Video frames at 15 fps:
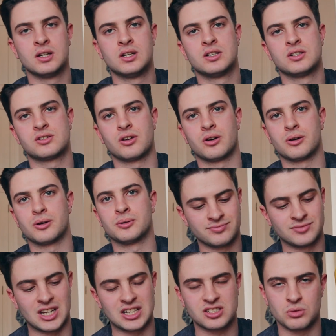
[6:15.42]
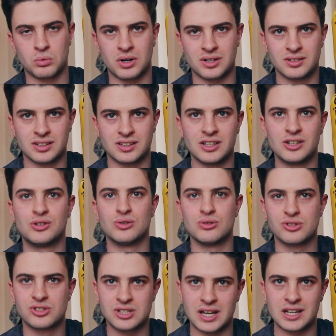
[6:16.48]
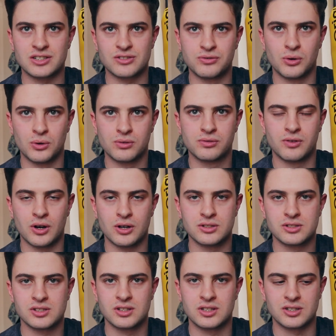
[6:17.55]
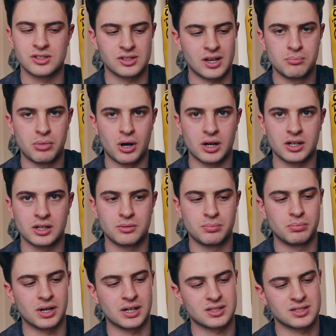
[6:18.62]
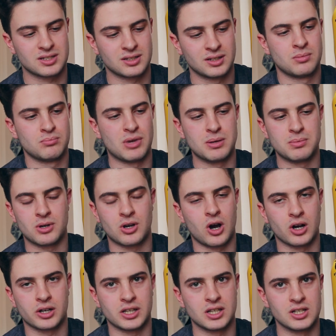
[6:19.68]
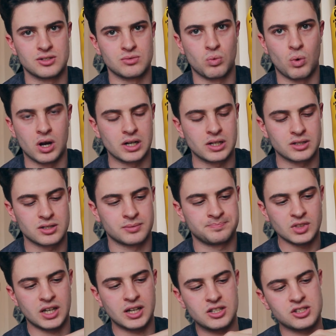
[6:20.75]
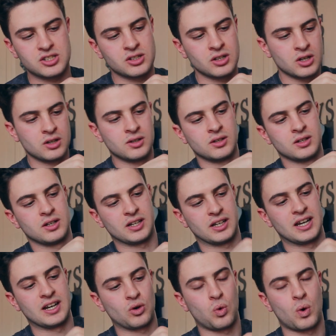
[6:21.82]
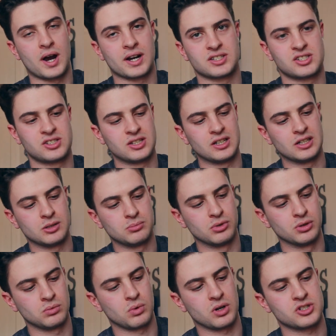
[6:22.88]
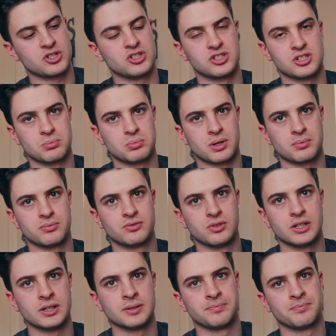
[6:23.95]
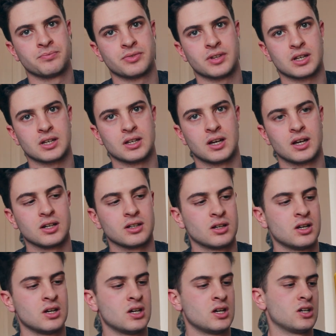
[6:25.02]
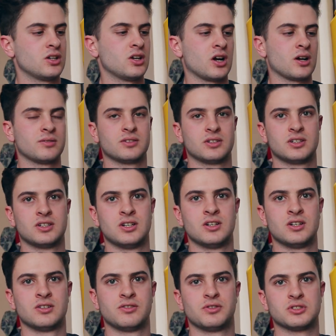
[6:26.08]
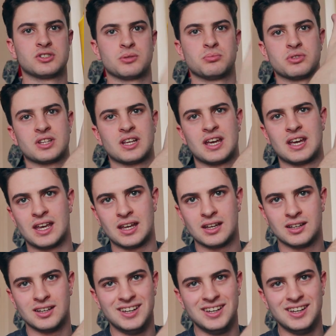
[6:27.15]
So that's the one thing. They do say it's 4 phones, this pocket, but maybe car keys, wallet, and it's again quite sealable once you zip it up fully. And yeah, fills up with air.